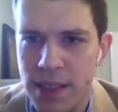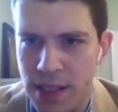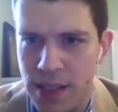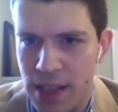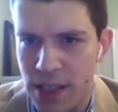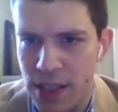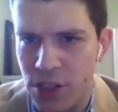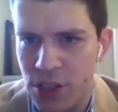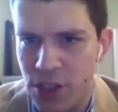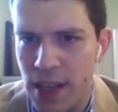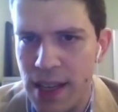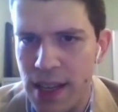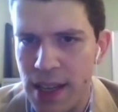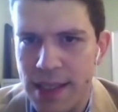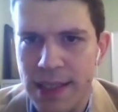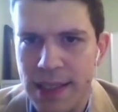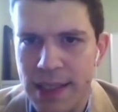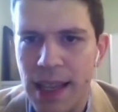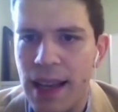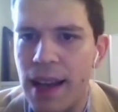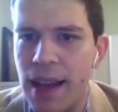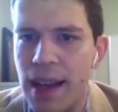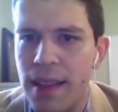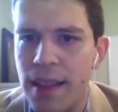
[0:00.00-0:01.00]
such as
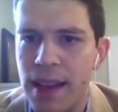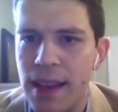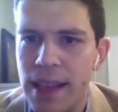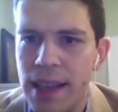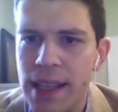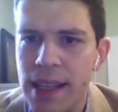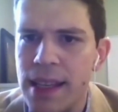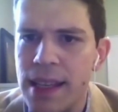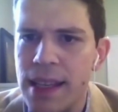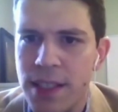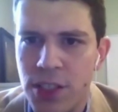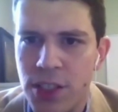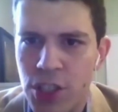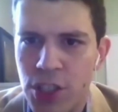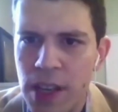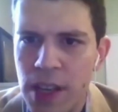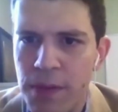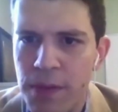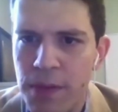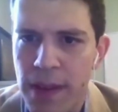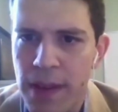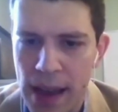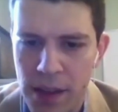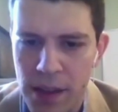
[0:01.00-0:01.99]
the
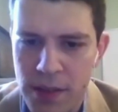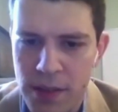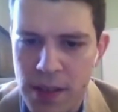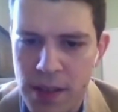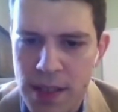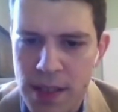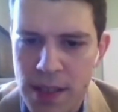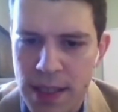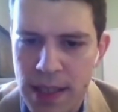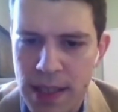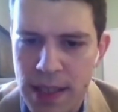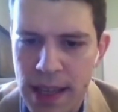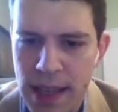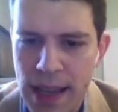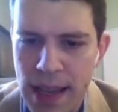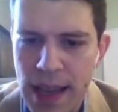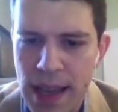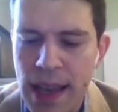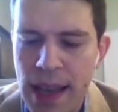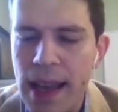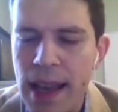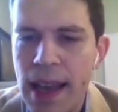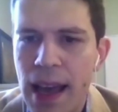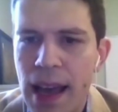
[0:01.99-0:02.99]
ESG factors,
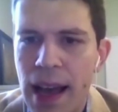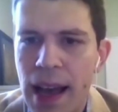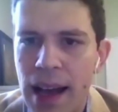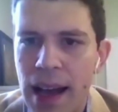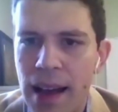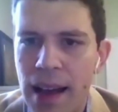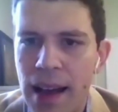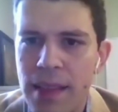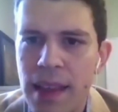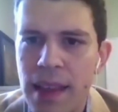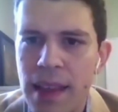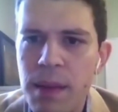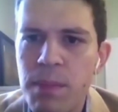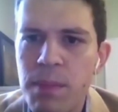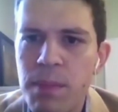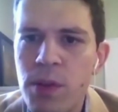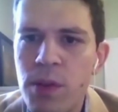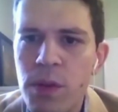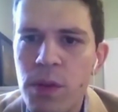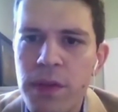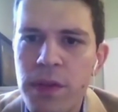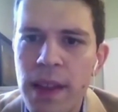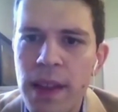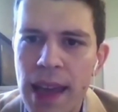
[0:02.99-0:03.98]
they
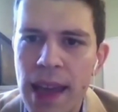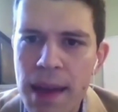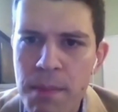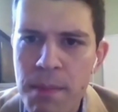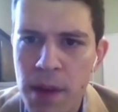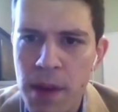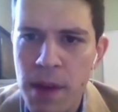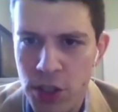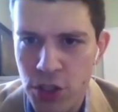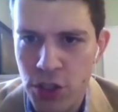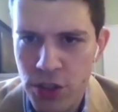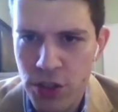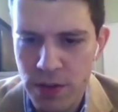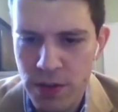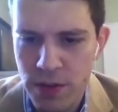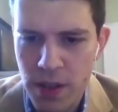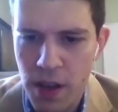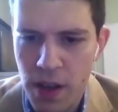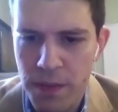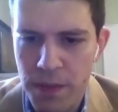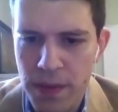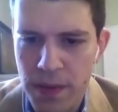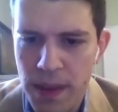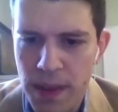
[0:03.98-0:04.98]
improve the image
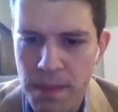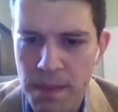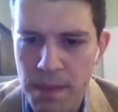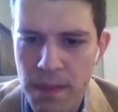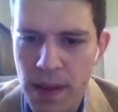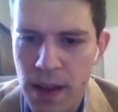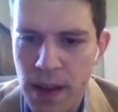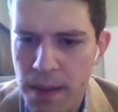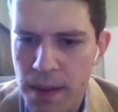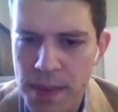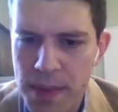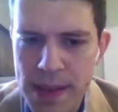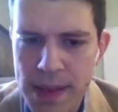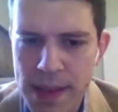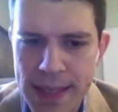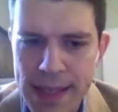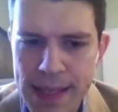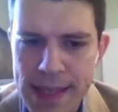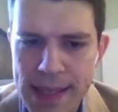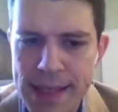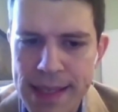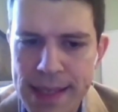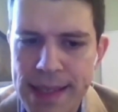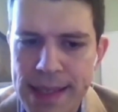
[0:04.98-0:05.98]
of the
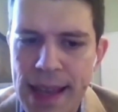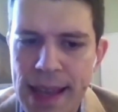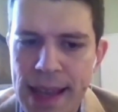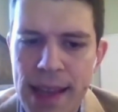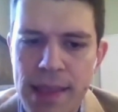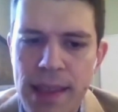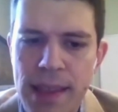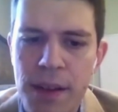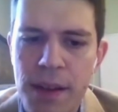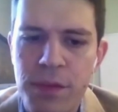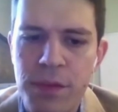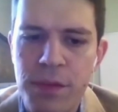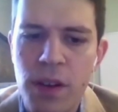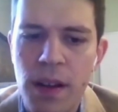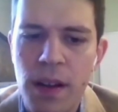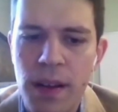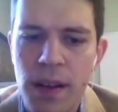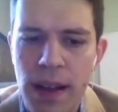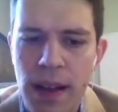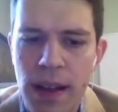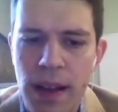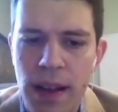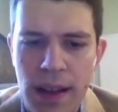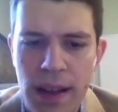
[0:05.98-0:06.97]
business, and
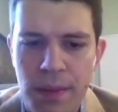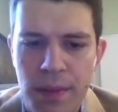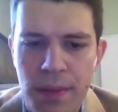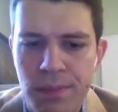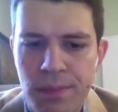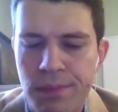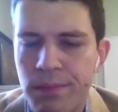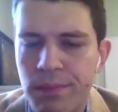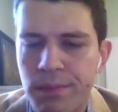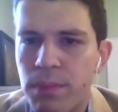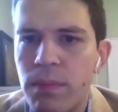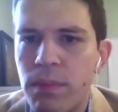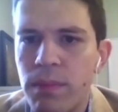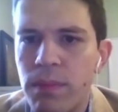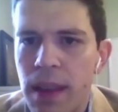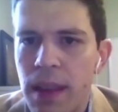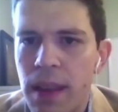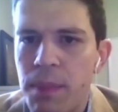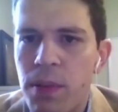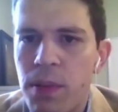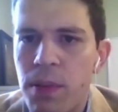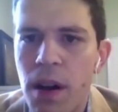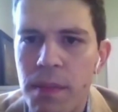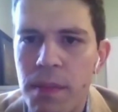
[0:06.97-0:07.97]
therefore
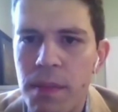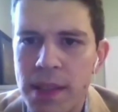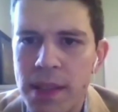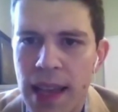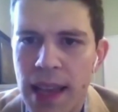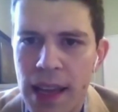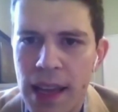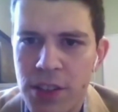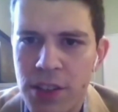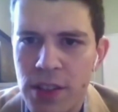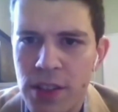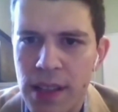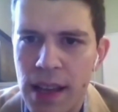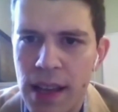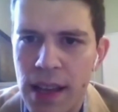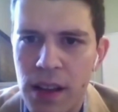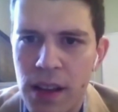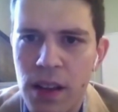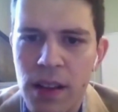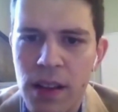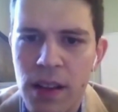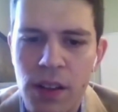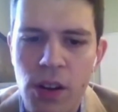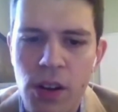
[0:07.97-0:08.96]
they promise actually a
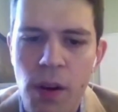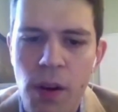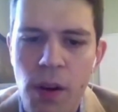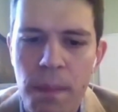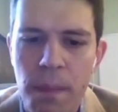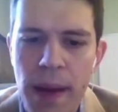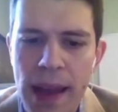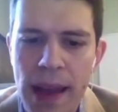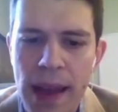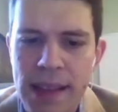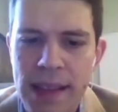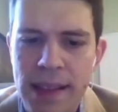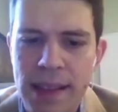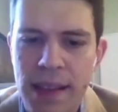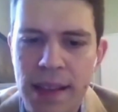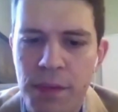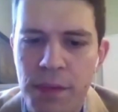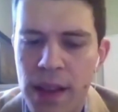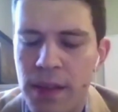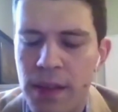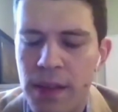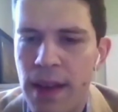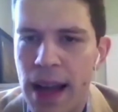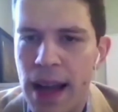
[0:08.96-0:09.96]
competitive
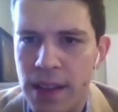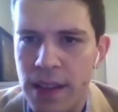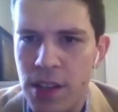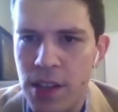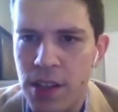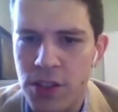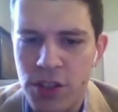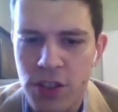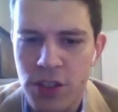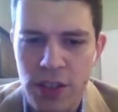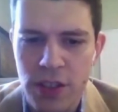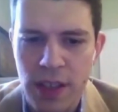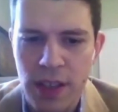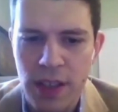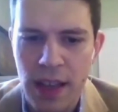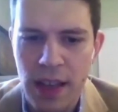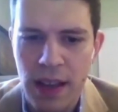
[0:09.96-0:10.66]
advantage